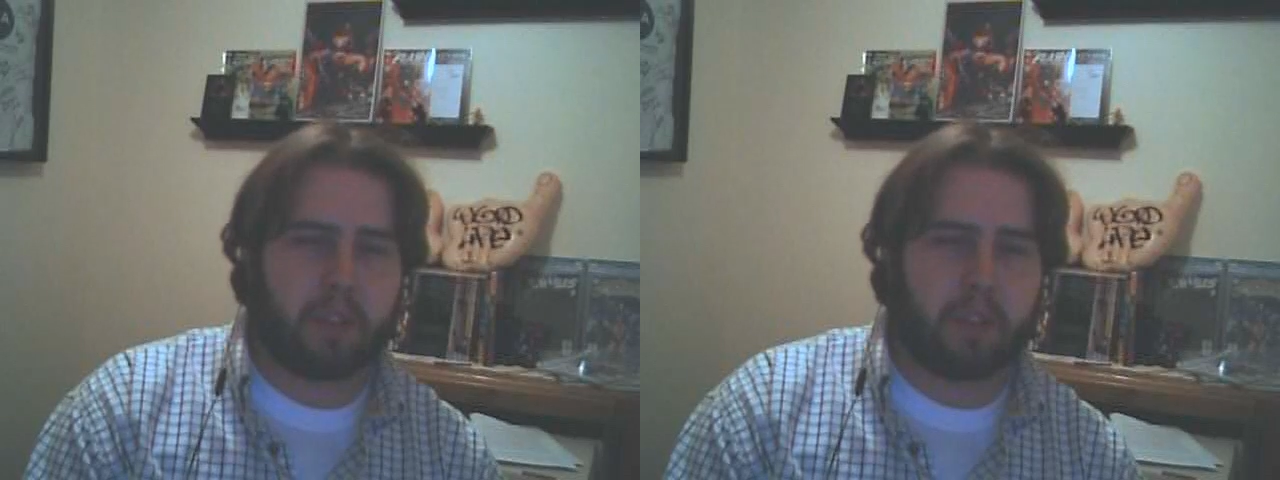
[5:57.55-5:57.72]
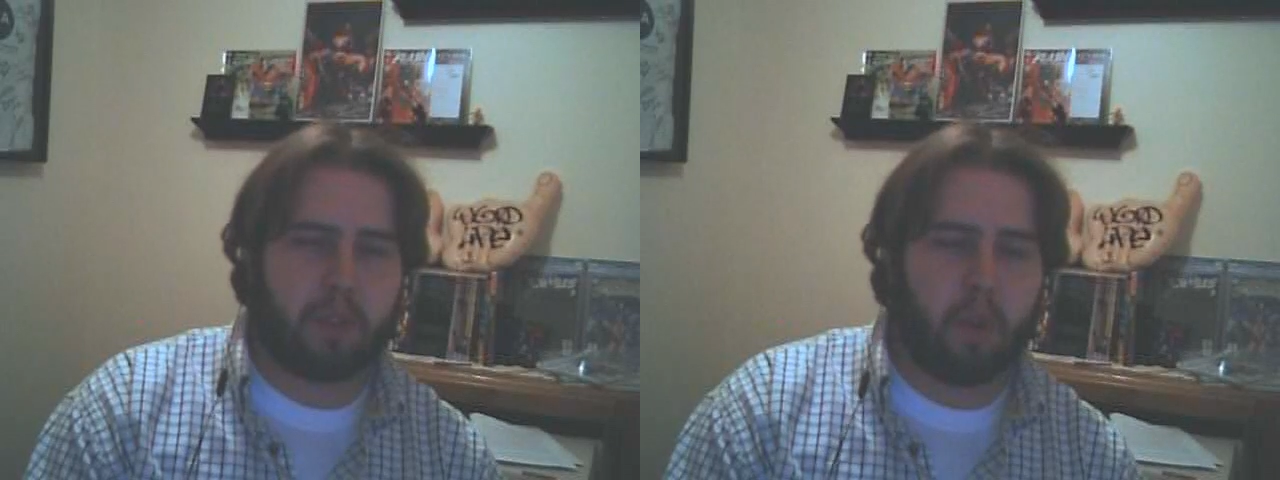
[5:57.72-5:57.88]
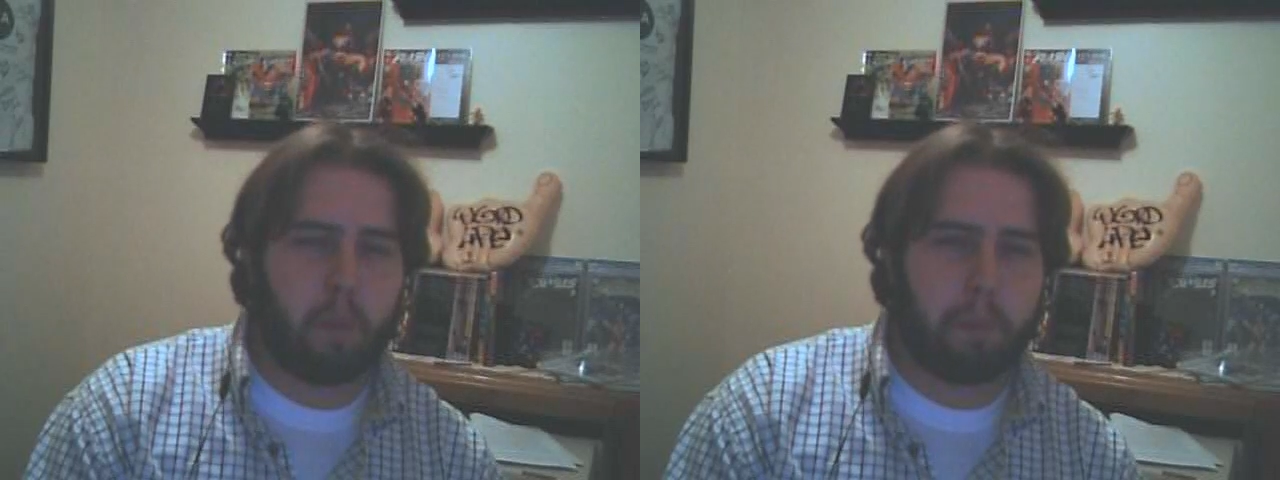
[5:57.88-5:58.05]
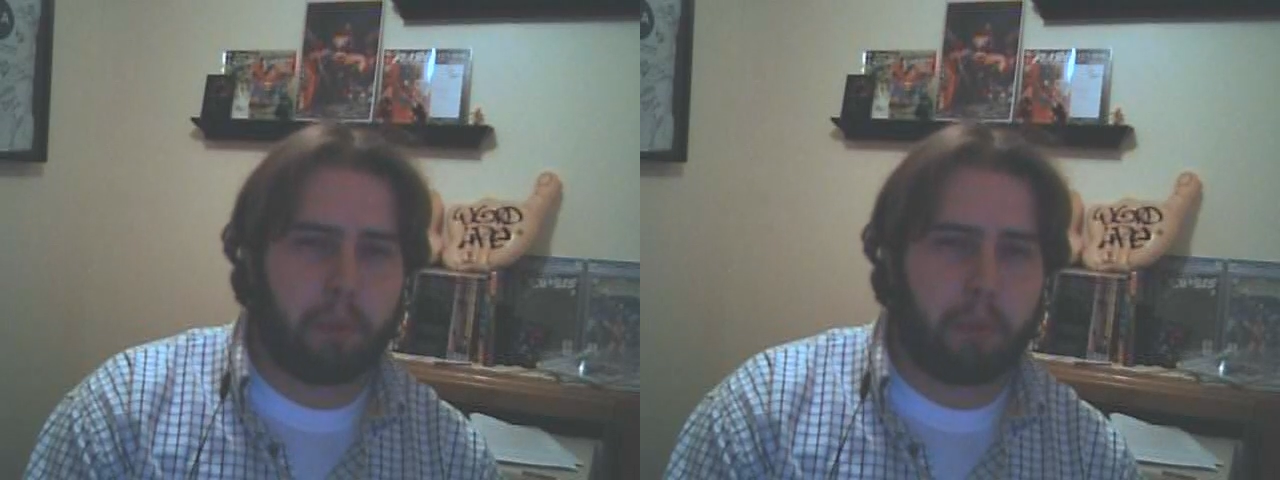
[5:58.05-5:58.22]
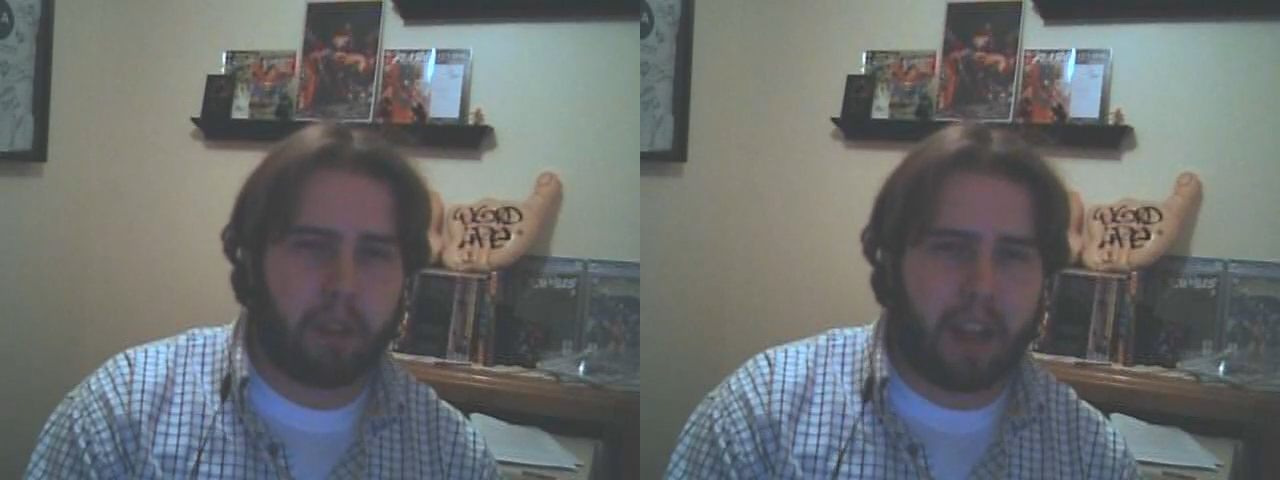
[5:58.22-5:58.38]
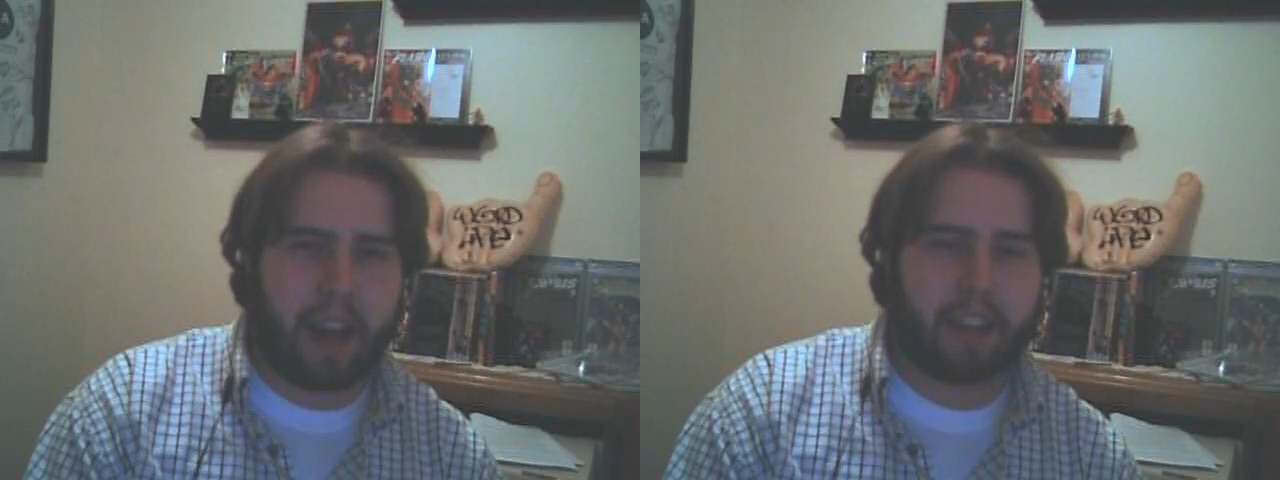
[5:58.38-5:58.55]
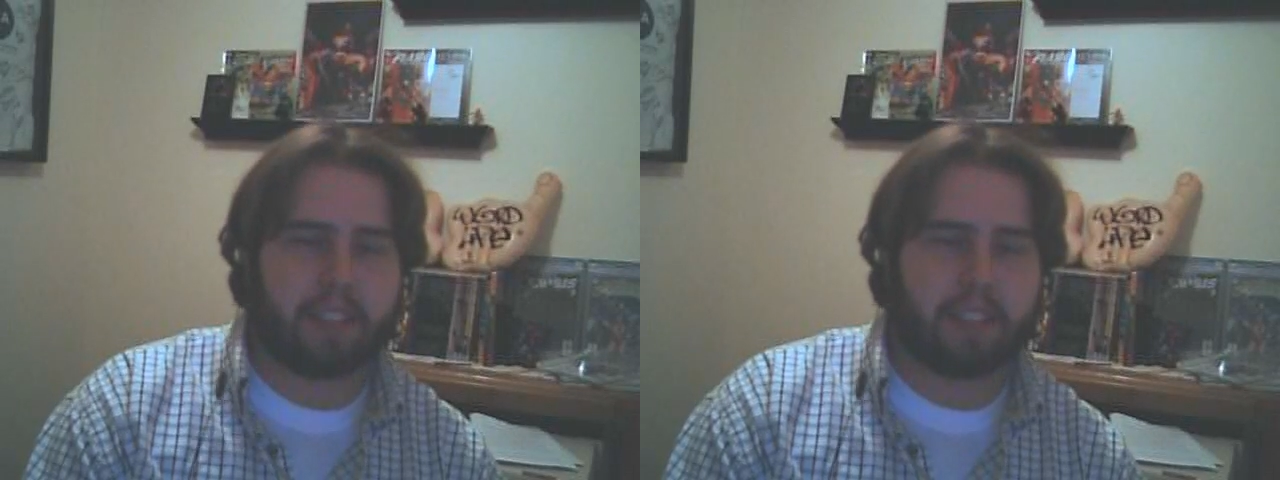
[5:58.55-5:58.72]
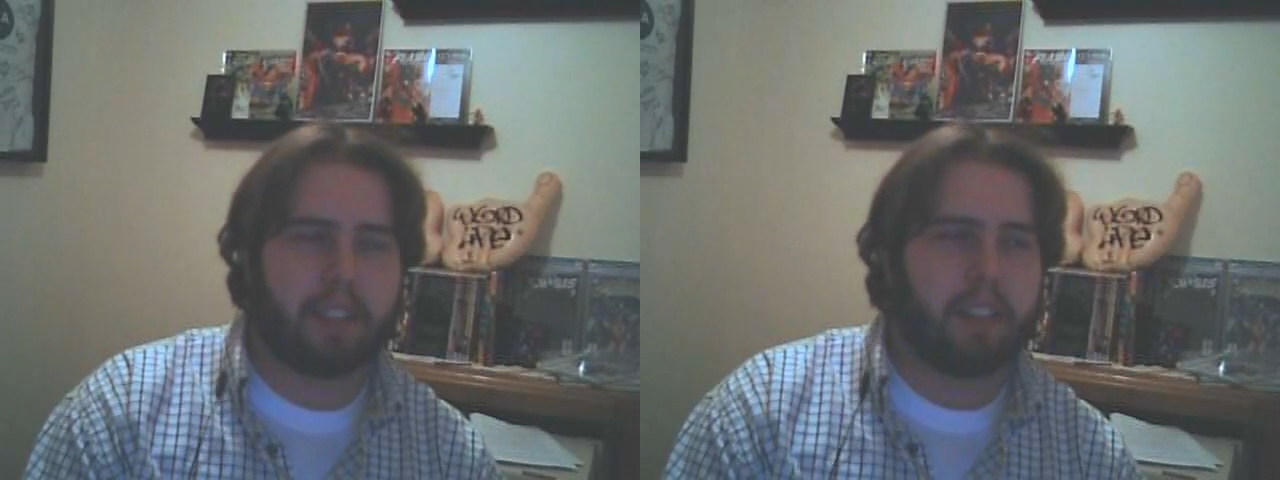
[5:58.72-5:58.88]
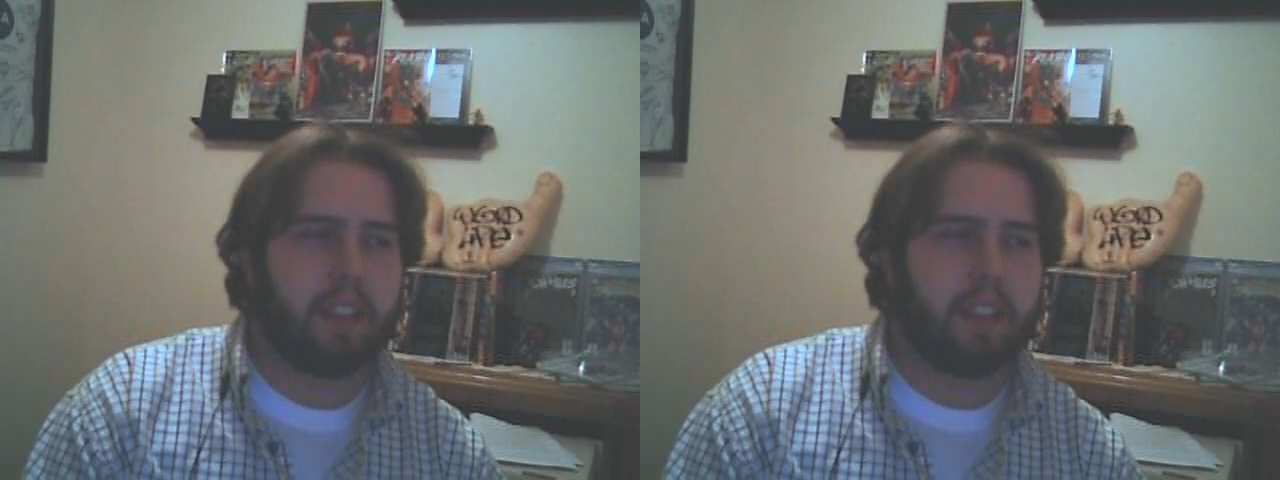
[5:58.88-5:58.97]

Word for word: there's no plot,